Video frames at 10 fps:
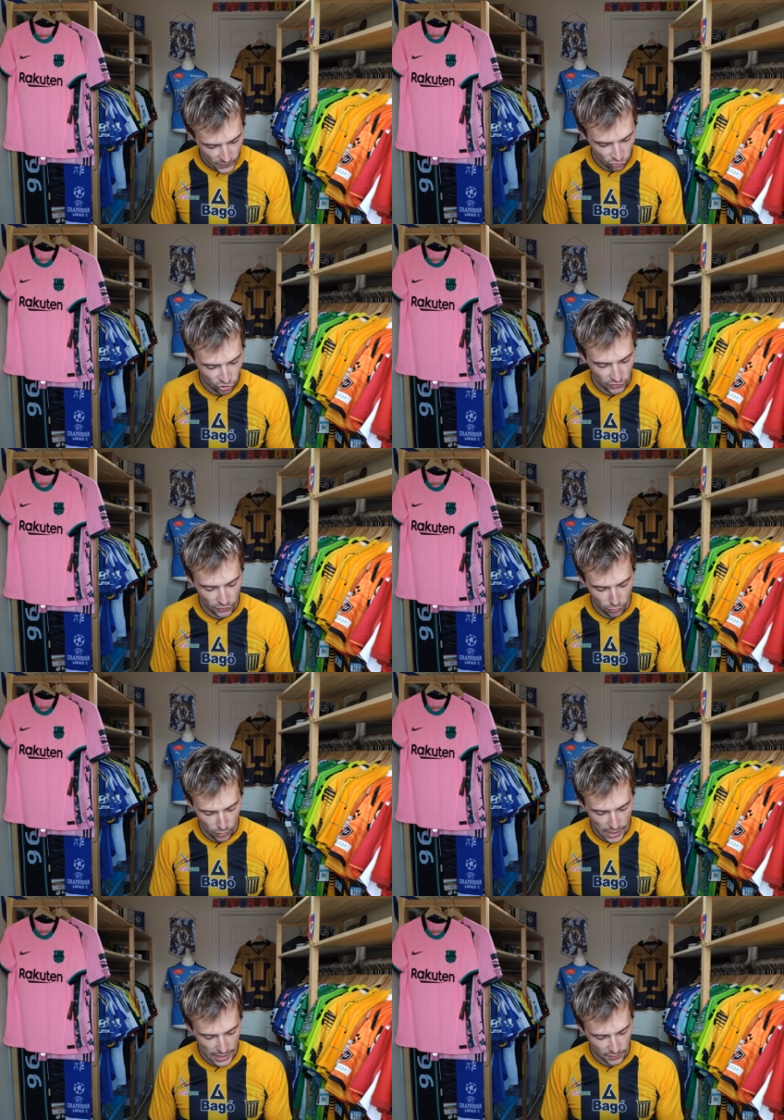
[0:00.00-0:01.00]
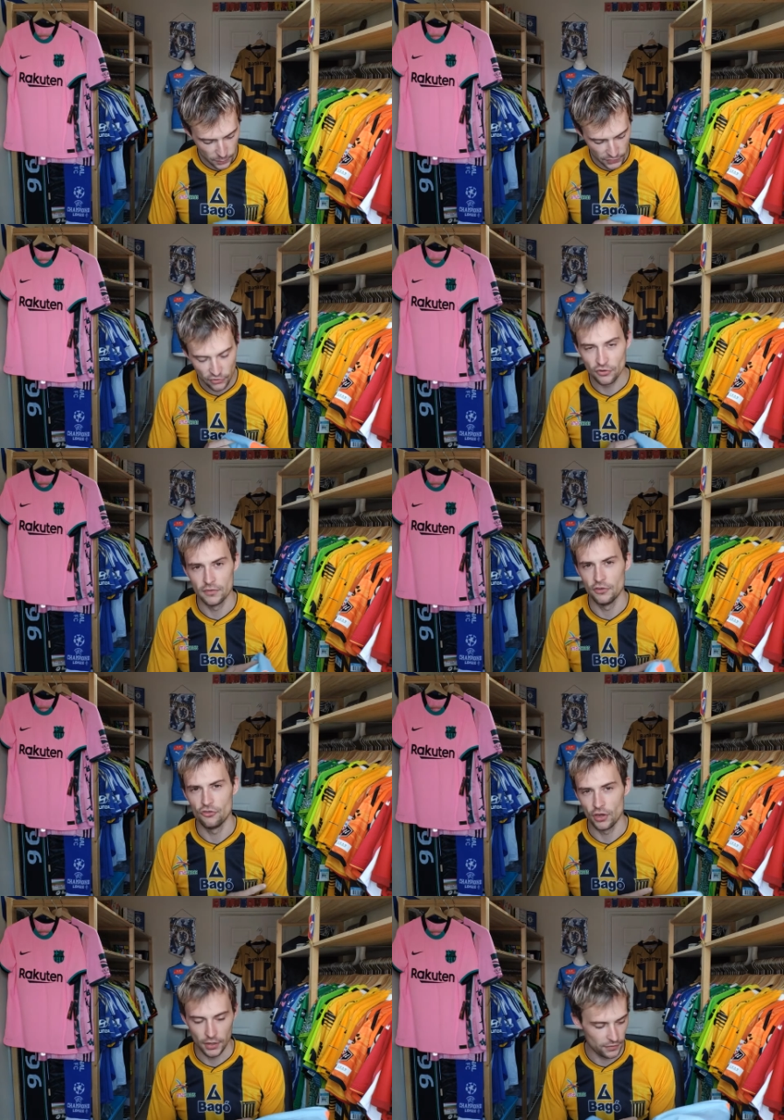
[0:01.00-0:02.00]
she still had possession of this
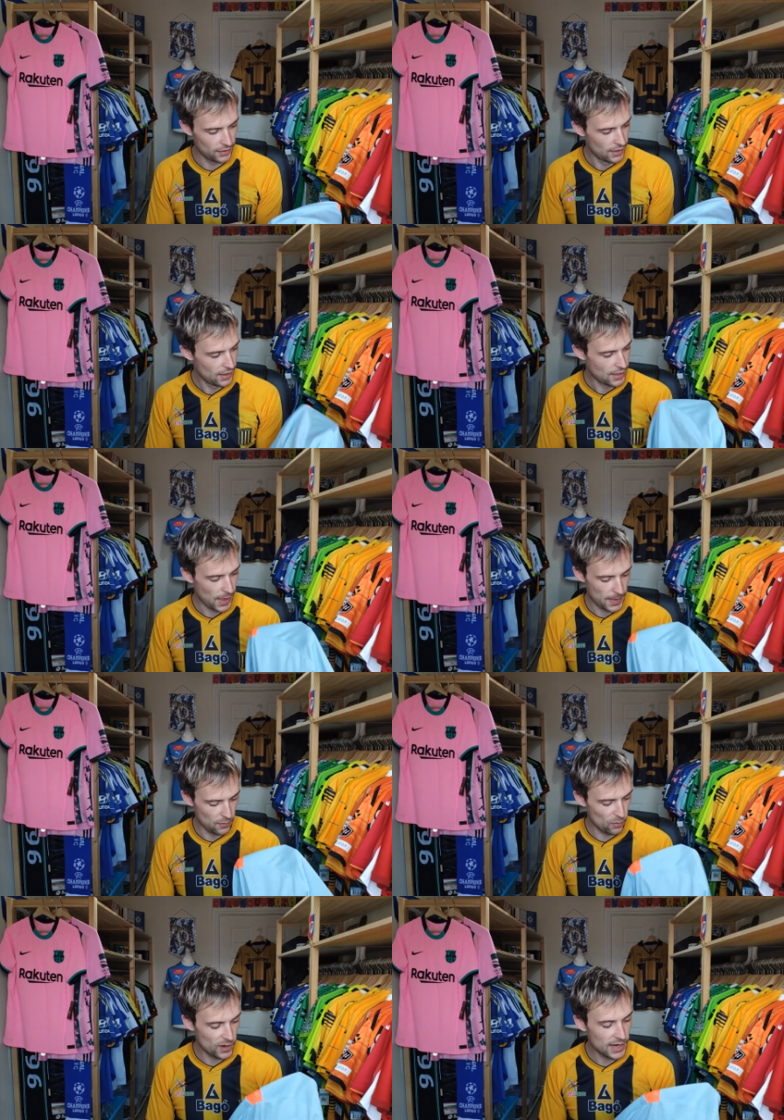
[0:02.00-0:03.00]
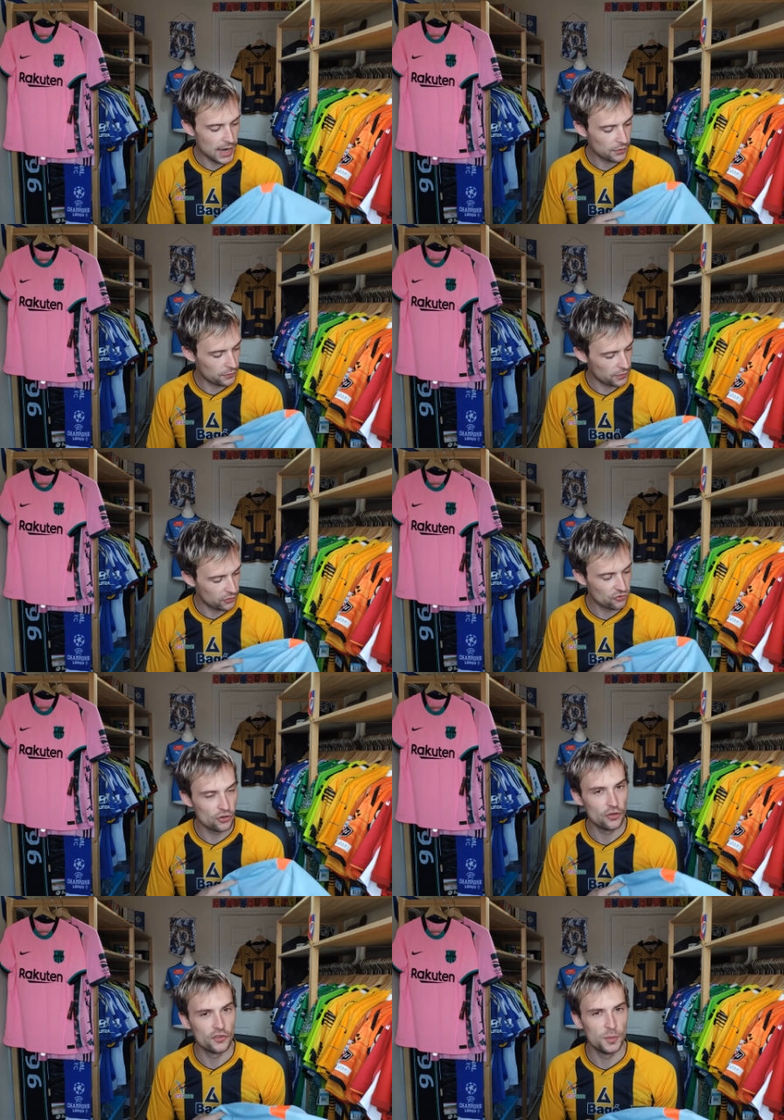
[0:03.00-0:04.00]
shirt. And then when I asked for this
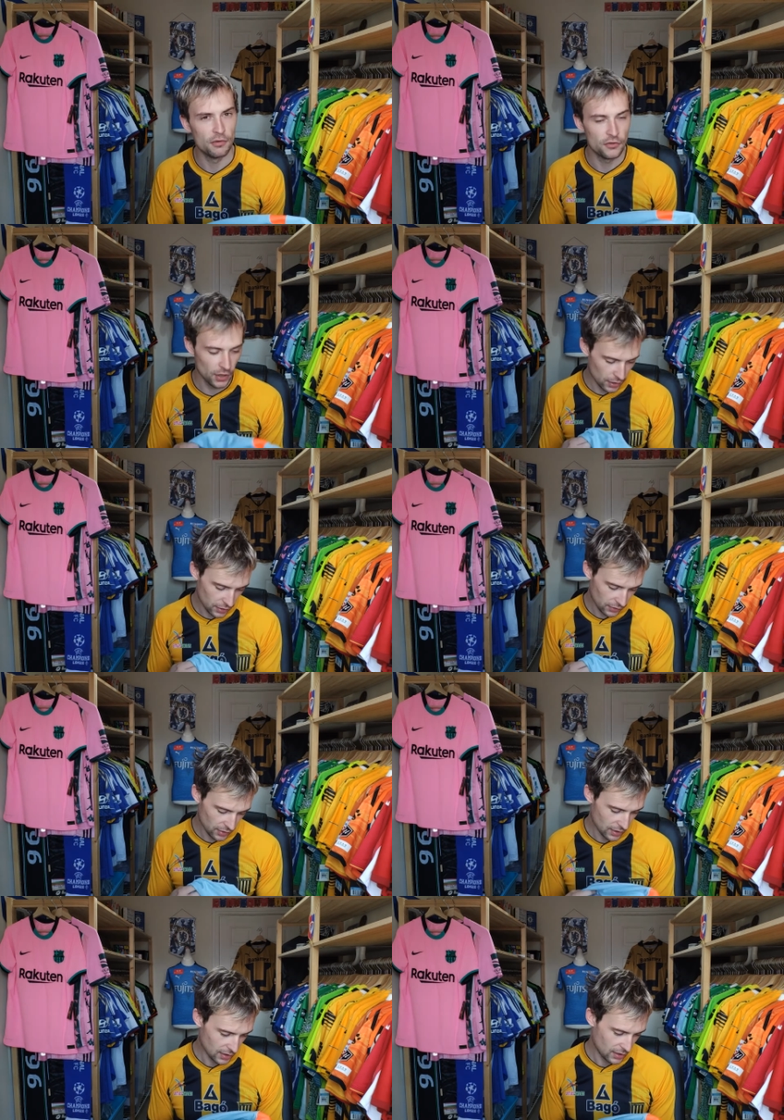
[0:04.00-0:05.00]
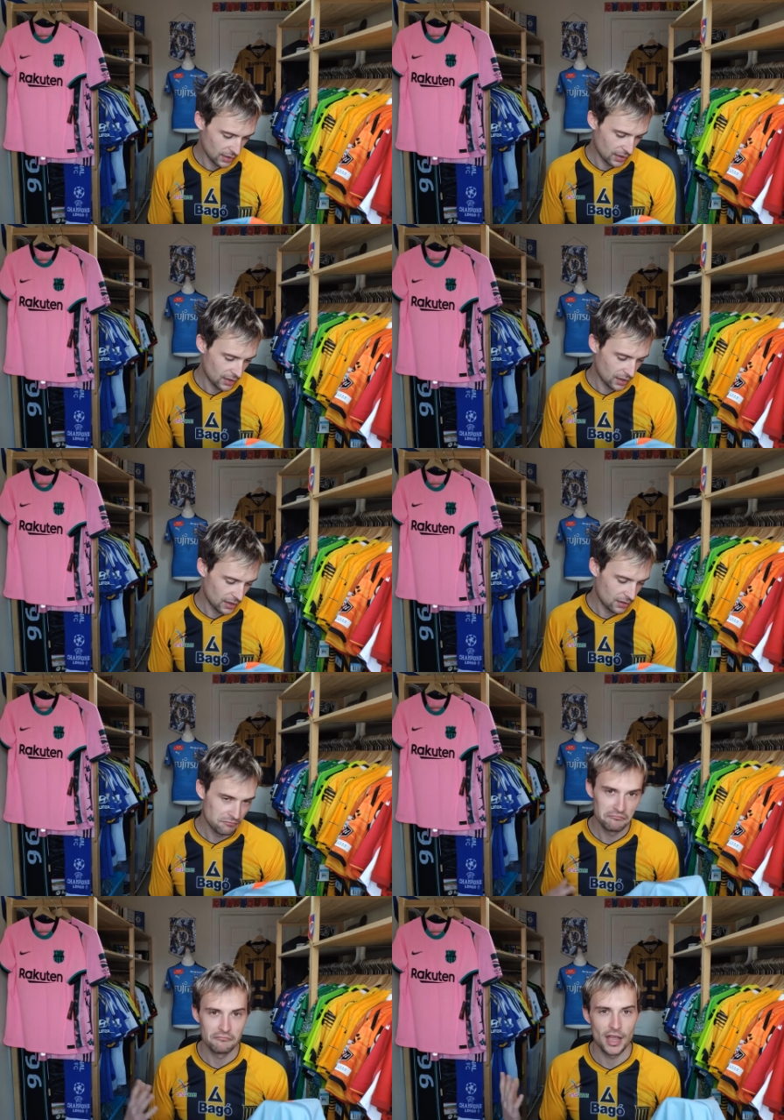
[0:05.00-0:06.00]
shirt to be returned,
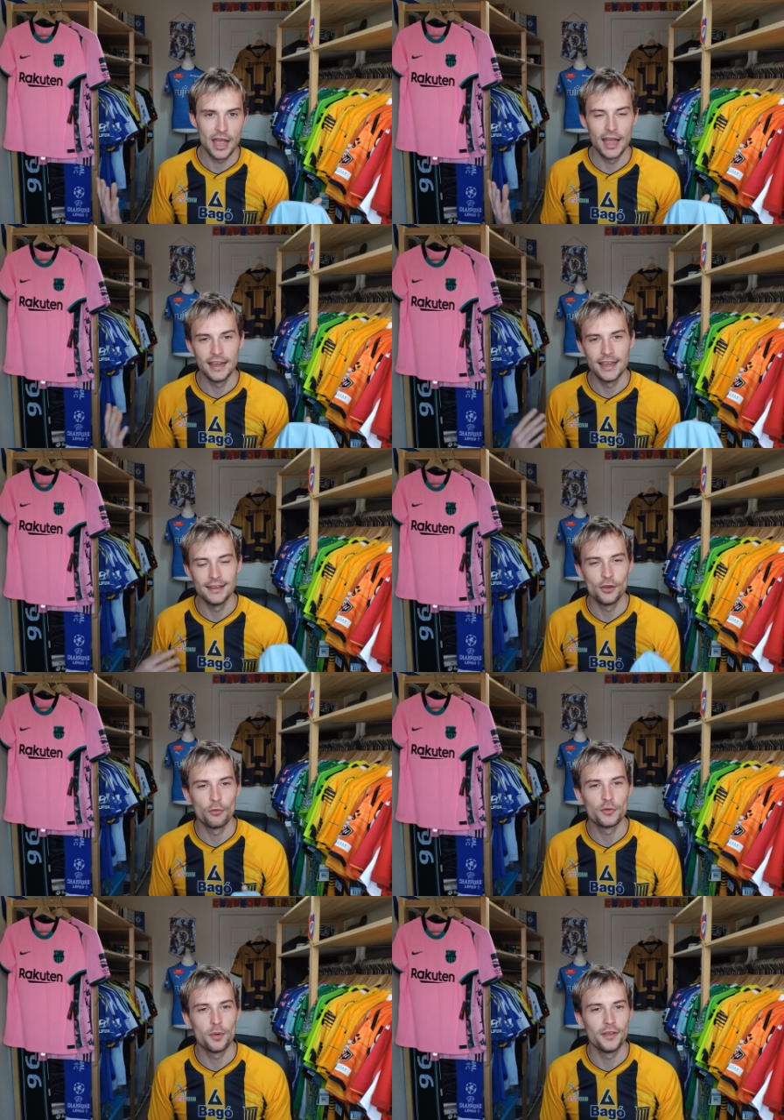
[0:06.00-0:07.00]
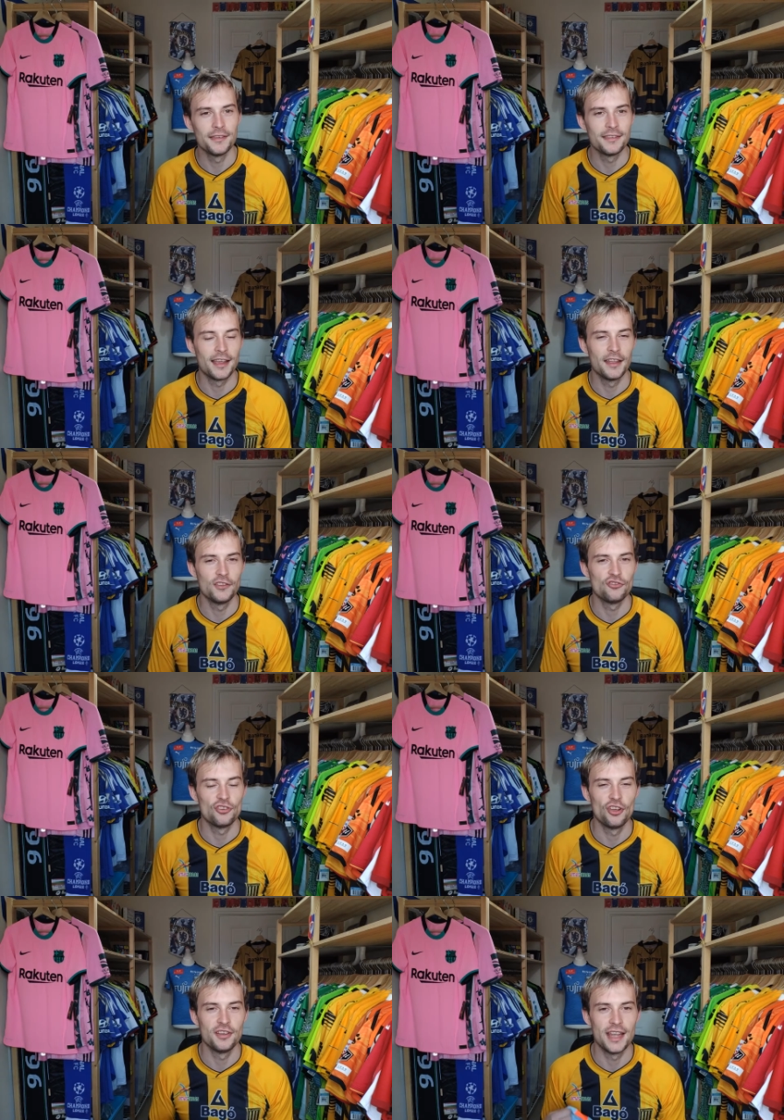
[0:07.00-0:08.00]
I get no response and the
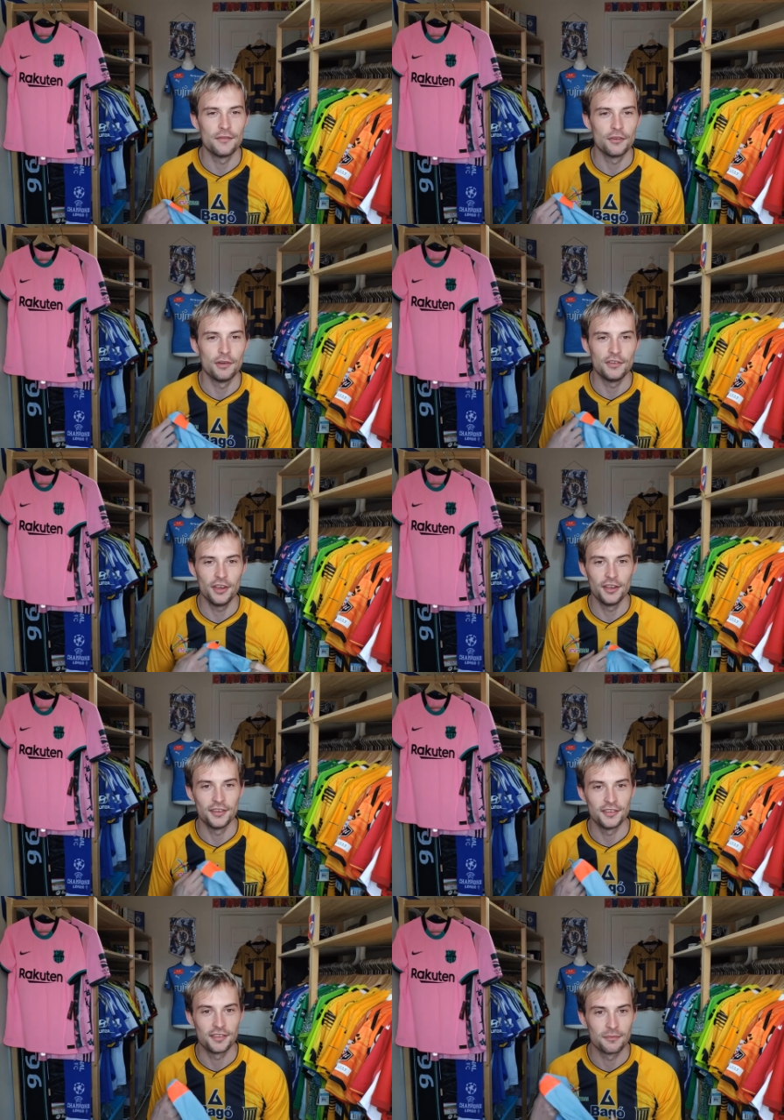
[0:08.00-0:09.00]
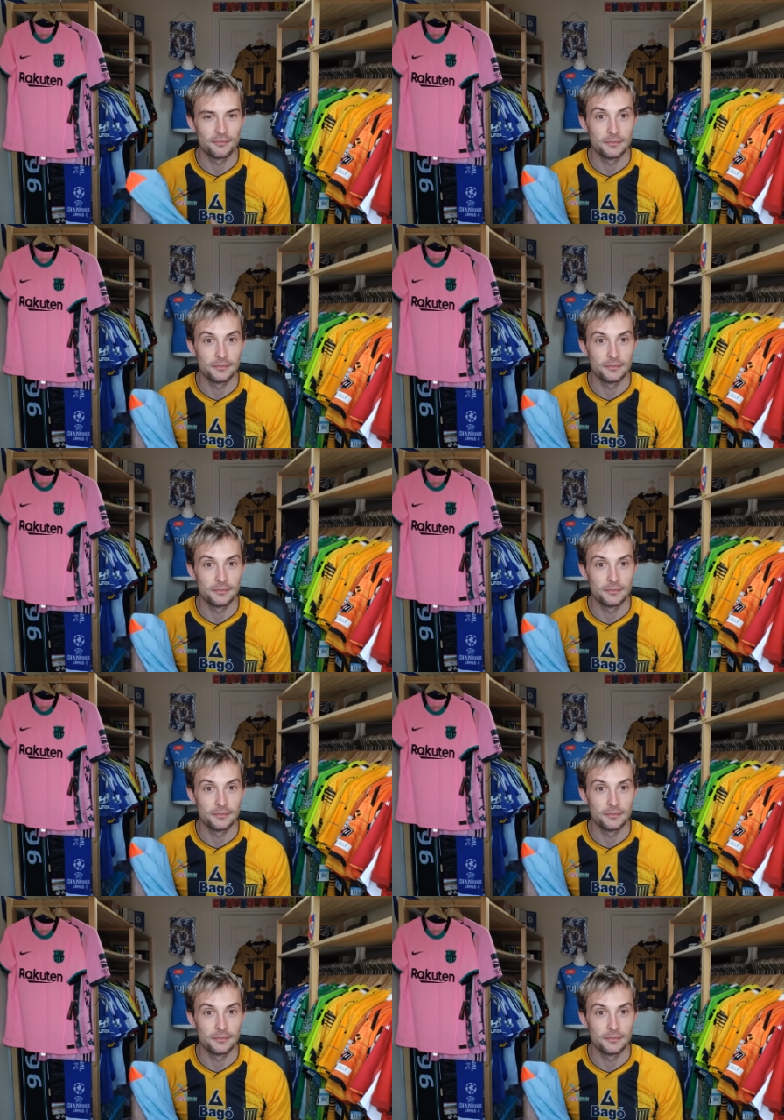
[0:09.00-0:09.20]
shirt never returns.